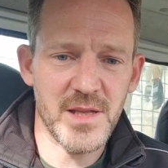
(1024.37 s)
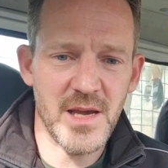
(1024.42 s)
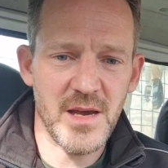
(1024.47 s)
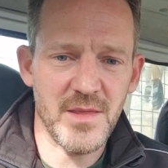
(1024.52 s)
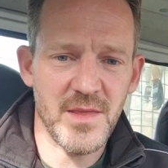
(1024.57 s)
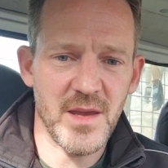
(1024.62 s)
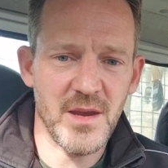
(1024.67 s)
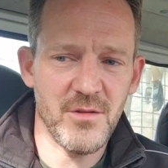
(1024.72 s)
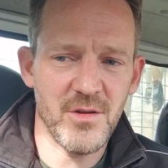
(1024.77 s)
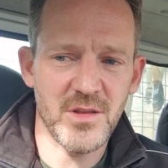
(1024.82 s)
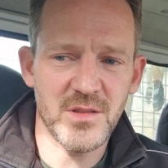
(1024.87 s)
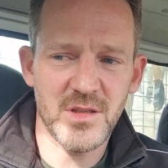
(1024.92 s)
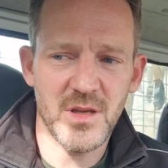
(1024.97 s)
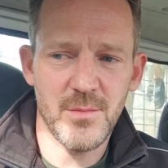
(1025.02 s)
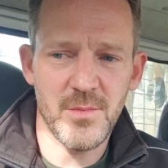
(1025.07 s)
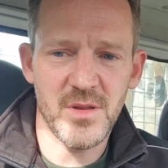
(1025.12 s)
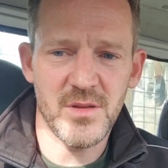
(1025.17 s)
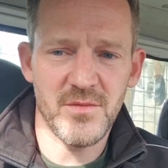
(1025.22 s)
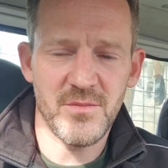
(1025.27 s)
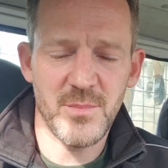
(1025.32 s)
out there in
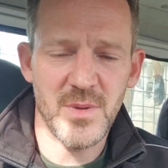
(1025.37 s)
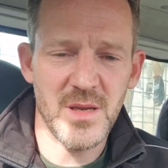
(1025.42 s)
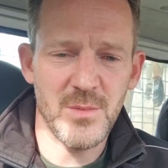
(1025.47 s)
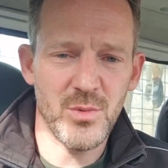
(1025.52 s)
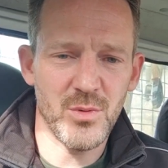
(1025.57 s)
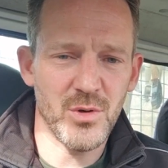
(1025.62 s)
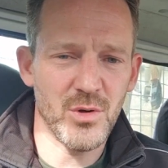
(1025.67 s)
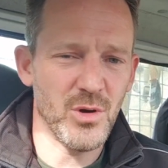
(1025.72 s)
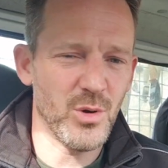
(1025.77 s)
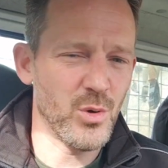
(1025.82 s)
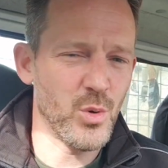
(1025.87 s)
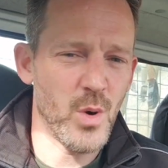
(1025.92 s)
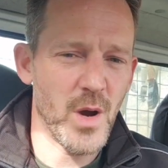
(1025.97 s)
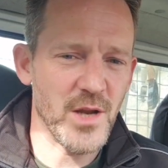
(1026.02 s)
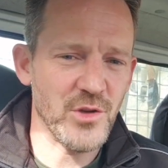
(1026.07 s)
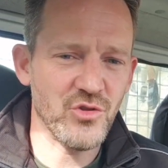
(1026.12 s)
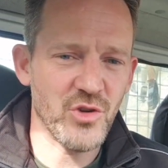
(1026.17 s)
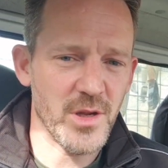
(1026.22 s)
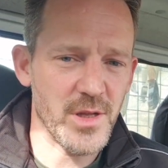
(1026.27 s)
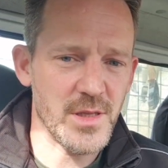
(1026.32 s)
terms of people not quite
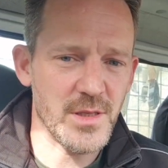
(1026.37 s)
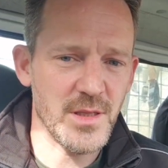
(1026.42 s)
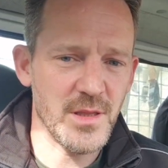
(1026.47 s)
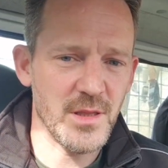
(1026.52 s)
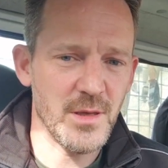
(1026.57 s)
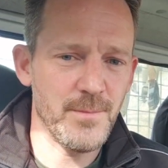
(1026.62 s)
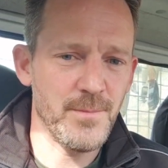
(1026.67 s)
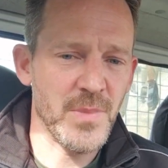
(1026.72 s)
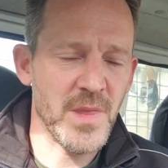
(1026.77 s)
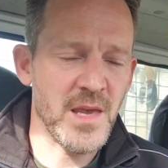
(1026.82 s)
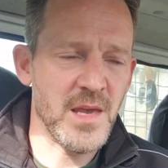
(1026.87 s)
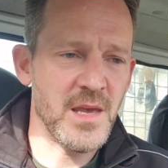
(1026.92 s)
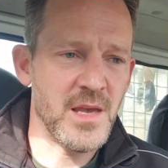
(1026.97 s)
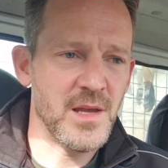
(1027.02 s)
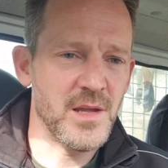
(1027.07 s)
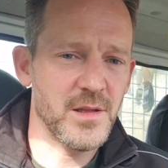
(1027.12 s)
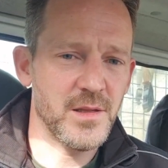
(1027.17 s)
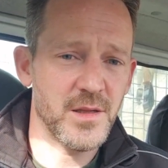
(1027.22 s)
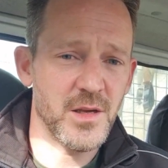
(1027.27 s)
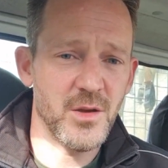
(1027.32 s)
trusting them.
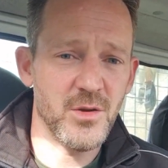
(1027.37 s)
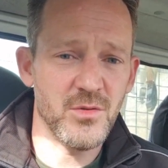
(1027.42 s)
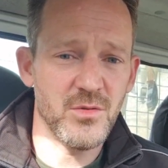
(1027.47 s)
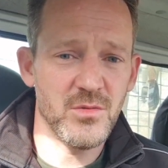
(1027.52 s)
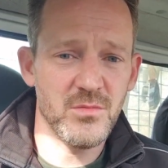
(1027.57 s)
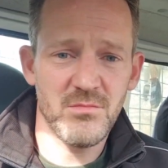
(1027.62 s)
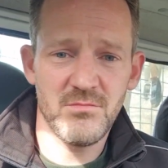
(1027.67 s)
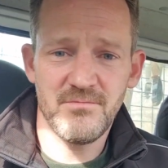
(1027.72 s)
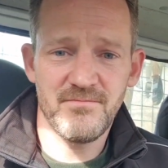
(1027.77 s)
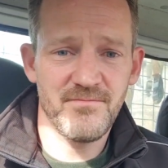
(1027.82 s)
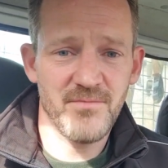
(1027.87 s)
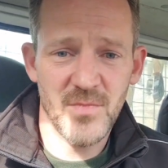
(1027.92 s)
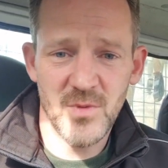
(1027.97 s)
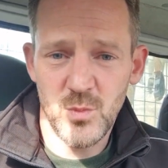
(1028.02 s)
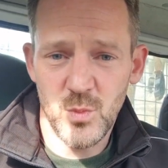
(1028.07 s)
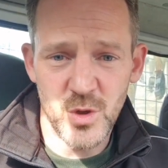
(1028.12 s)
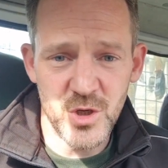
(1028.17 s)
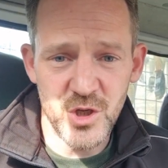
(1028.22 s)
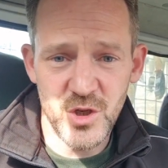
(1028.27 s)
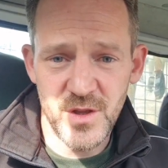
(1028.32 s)
So
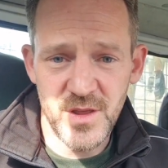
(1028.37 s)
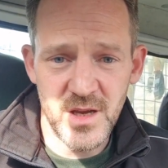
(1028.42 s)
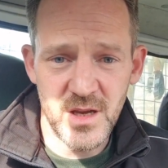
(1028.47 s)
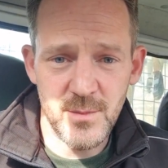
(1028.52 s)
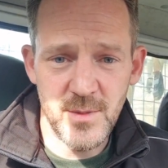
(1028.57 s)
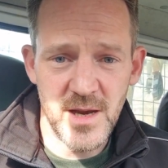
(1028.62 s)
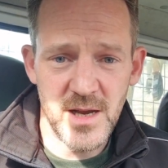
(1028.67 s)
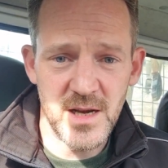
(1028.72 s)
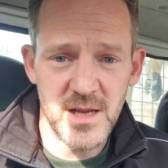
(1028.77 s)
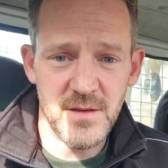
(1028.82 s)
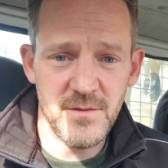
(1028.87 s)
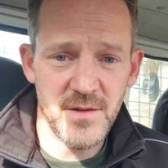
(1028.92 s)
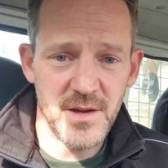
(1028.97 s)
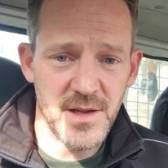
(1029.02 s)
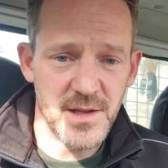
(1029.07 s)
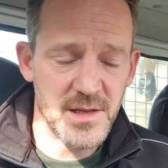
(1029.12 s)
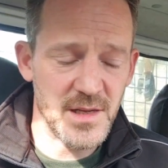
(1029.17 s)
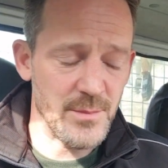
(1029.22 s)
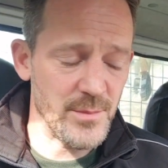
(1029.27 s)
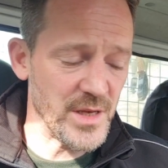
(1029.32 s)
what do you think about
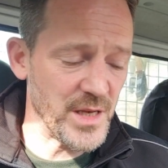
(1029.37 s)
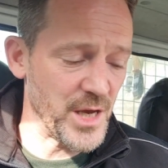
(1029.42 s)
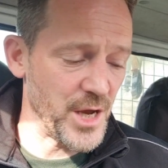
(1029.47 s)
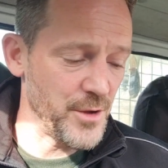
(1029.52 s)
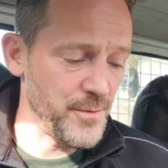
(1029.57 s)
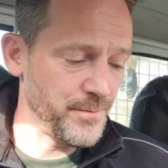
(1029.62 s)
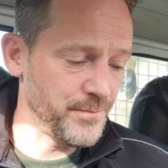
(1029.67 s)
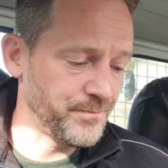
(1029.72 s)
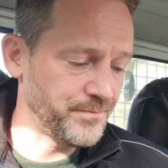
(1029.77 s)
leaflets? Let me know.